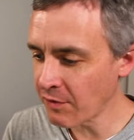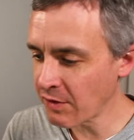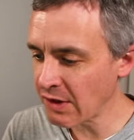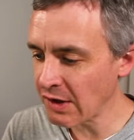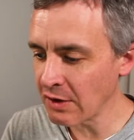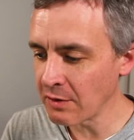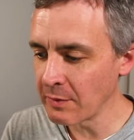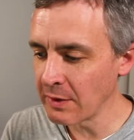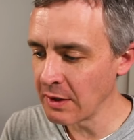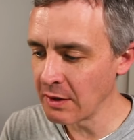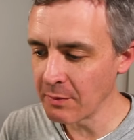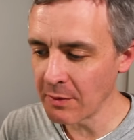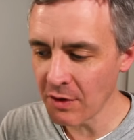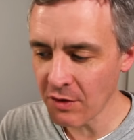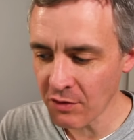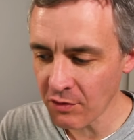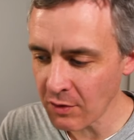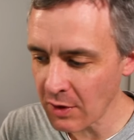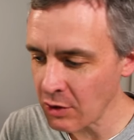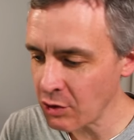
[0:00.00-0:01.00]
settlement
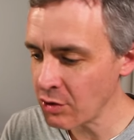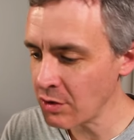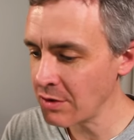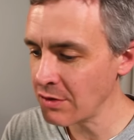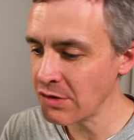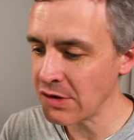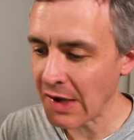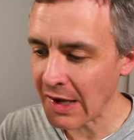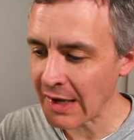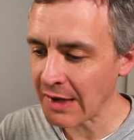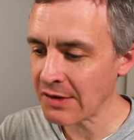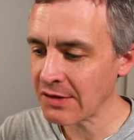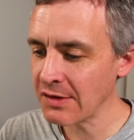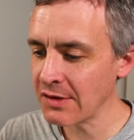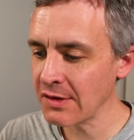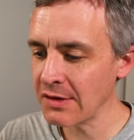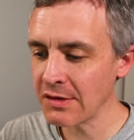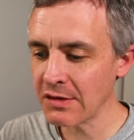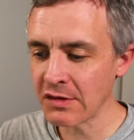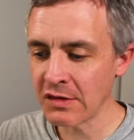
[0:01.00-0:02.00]
administration,
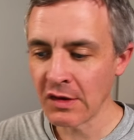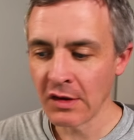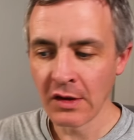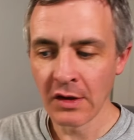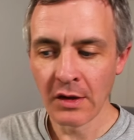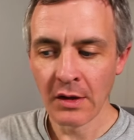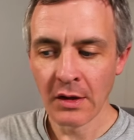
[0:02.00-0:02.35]
taxes,